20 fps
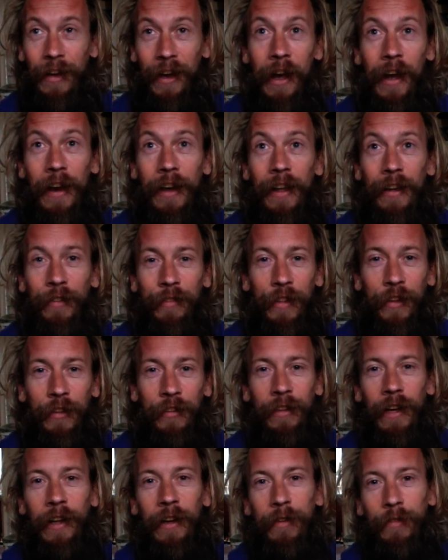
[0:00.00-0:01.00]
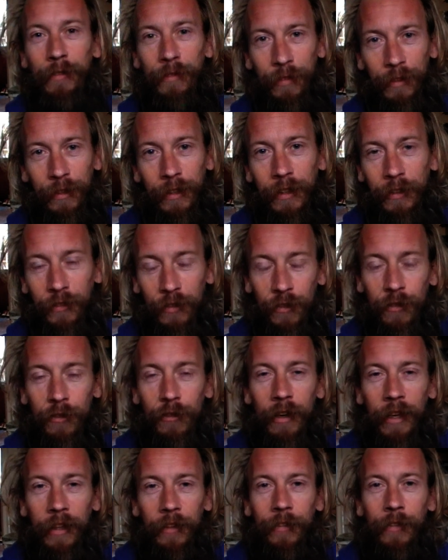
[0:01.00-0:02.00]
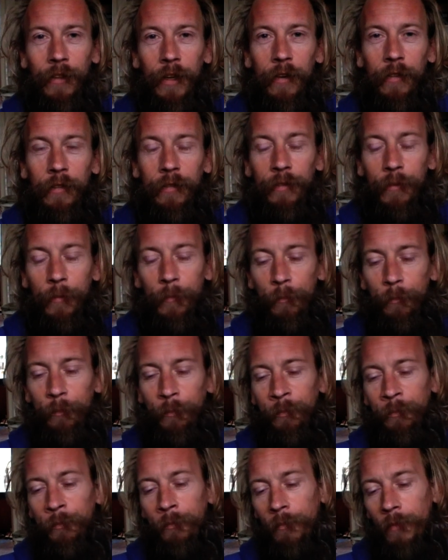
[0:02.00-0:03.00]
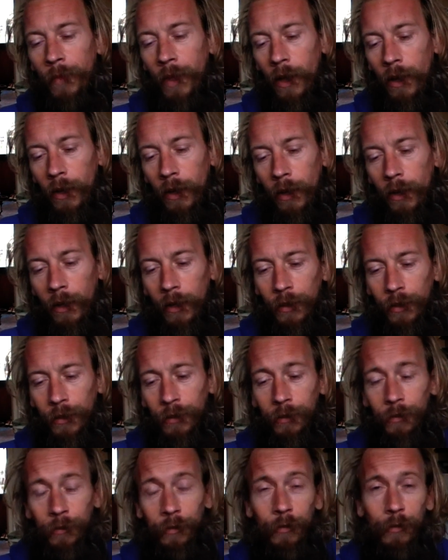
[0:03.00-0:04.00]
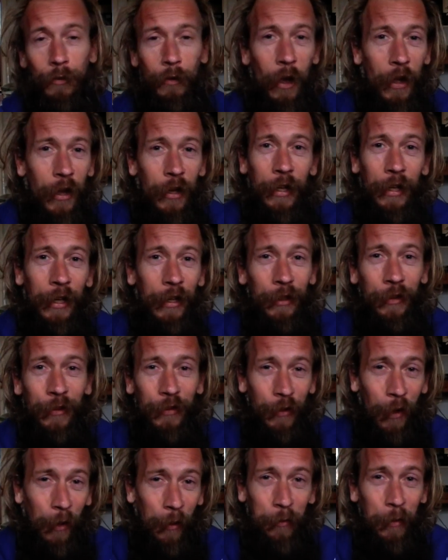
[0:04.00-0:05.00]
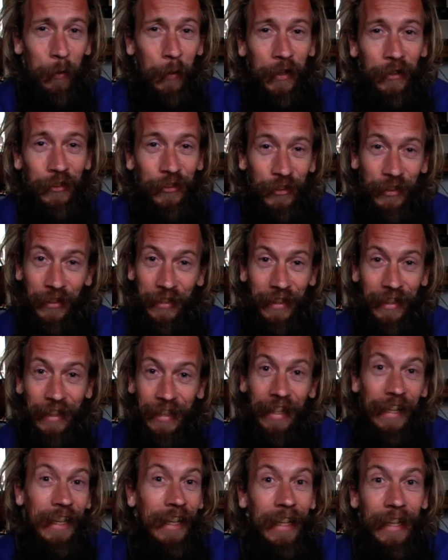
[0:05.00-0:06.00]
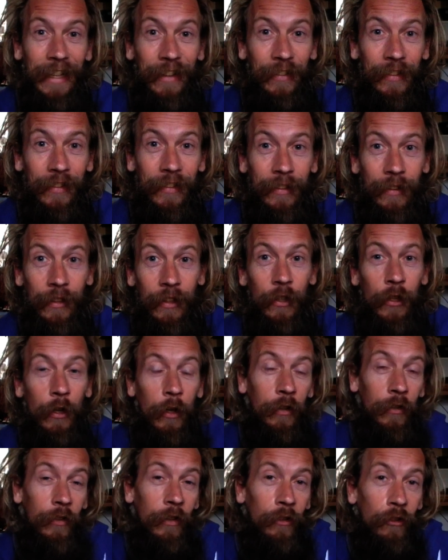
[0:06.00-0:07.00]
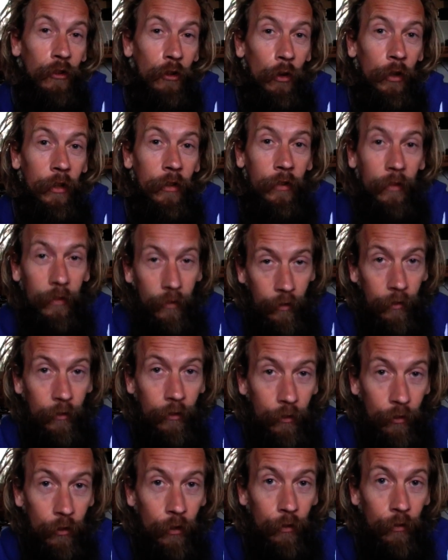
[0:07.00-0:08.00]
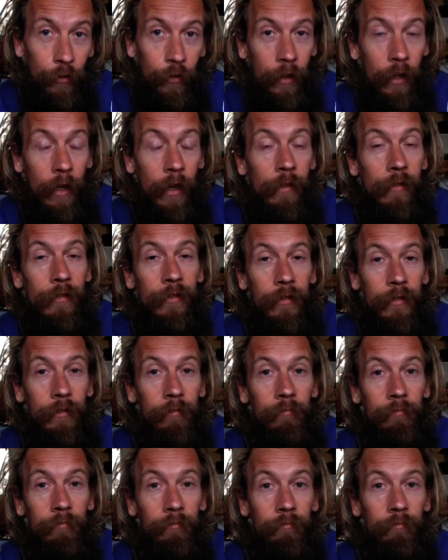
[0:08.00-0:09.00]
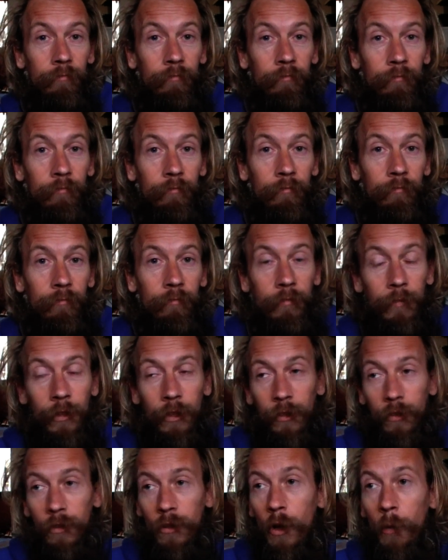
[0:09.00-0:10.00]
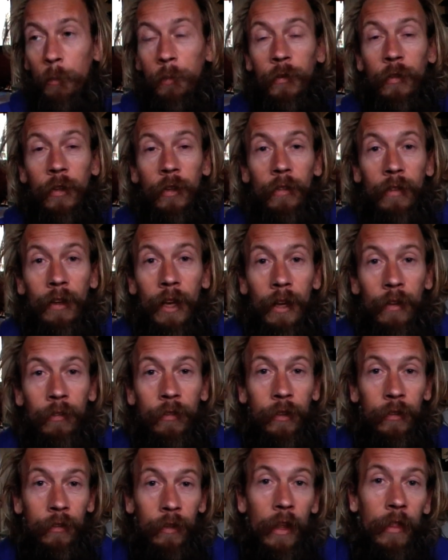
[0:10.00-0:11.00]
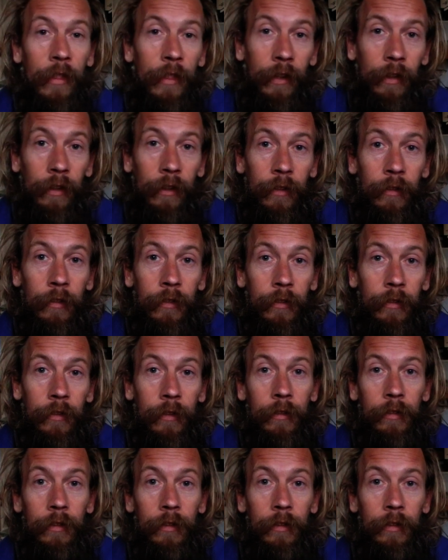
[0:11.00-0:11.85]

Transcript: I love this love. This is great stuff. Stop, stop questioning it. It is, you know, it's a choice. You choose to love. Because the opposite of love is nothingness.